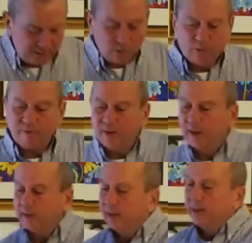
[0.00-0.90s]
and you will
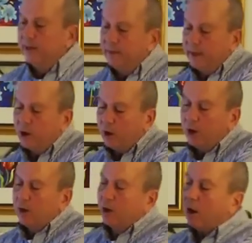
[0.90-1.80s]
find that
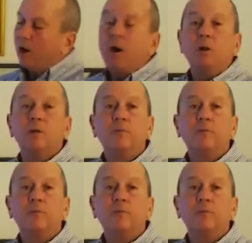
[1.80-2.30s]
all